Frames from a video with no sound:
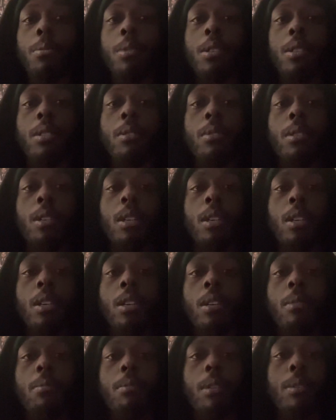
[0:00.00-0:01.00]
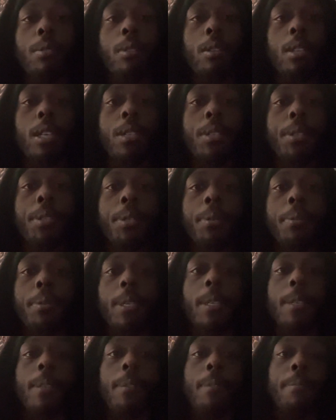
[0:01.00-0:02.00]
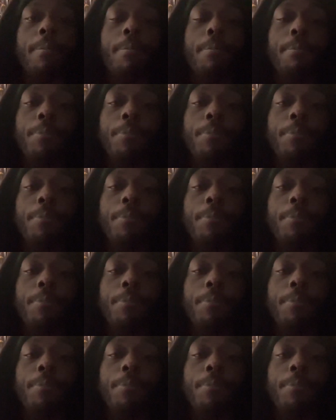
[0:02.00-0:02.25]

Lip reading: on my recliner, and